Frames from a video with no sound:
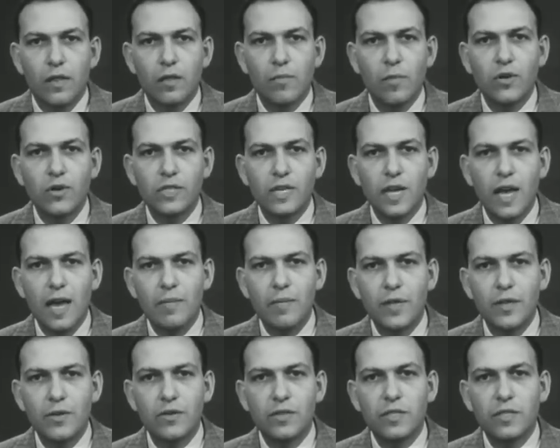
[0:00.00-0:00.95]
The most
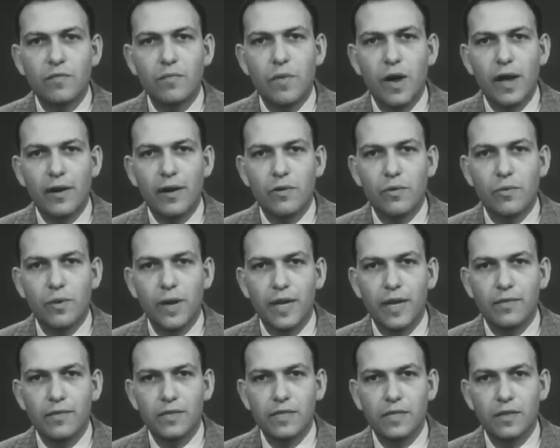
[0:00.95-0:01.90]
common use of
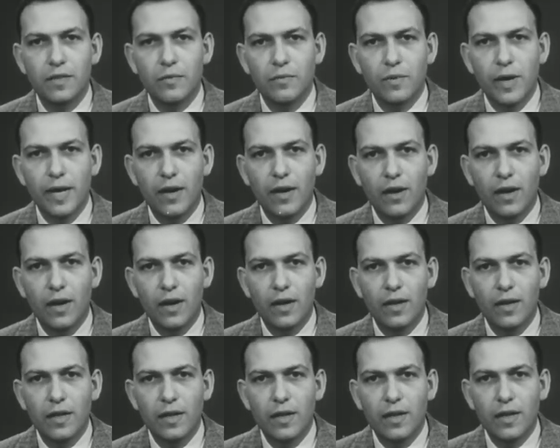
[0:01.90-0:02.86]
microwaves, radar,
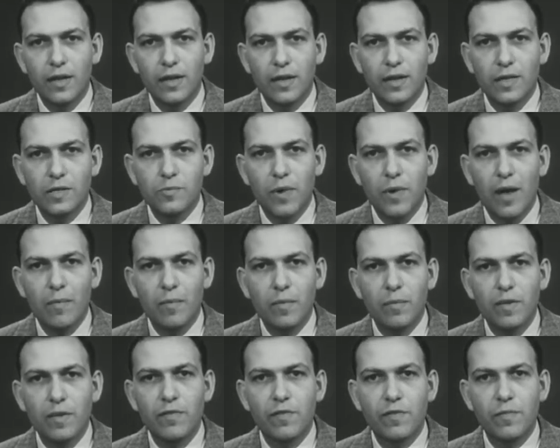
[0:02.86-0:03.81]
is
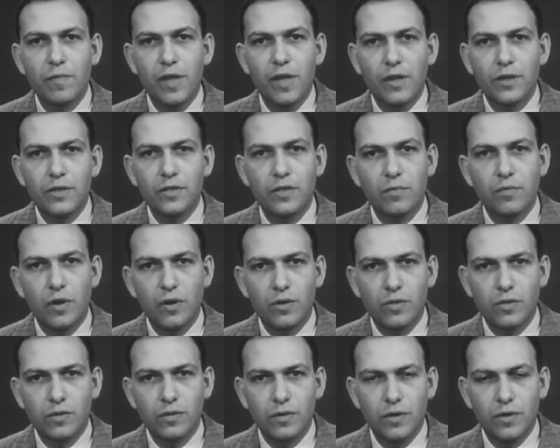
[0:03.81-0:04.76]
probably familiar to
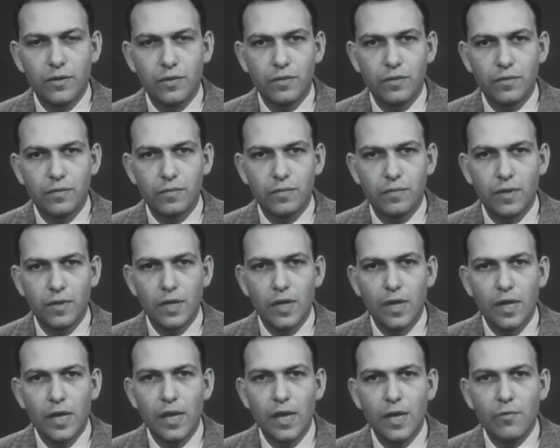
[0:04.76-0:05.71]
most of you.
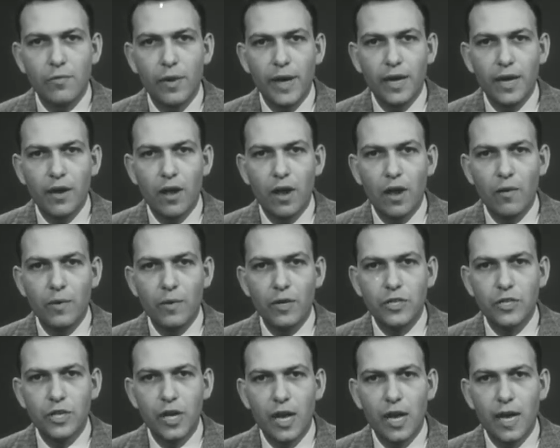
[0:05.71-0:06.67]
In radar, we
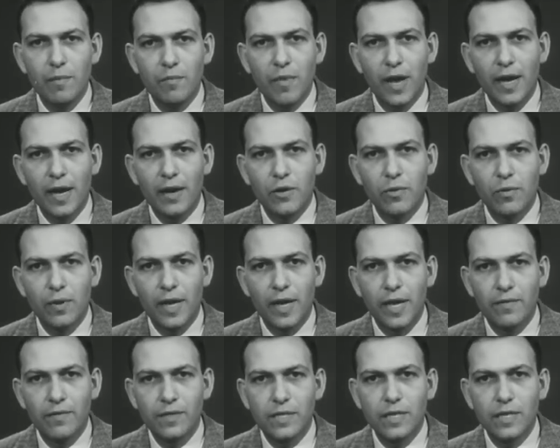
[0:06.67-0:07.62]
shine
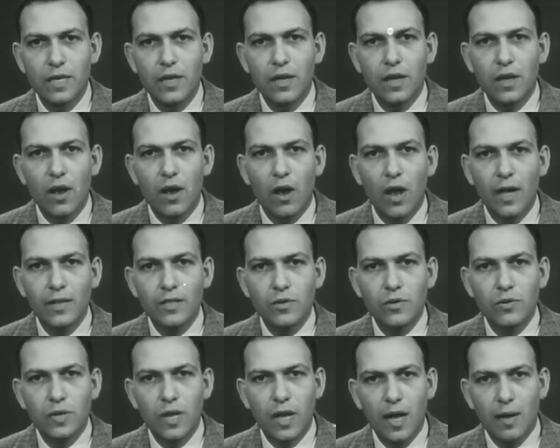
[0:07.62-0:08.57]
microwaves
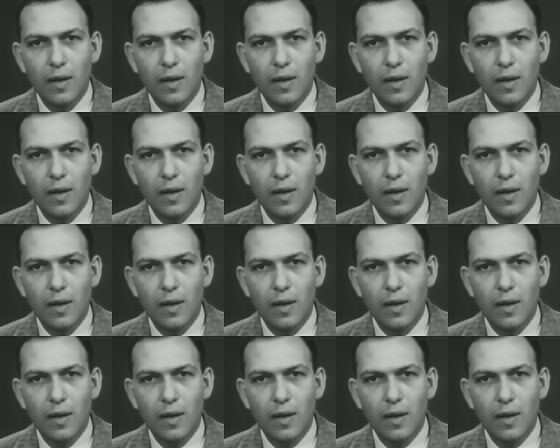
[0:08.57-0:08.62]
onto an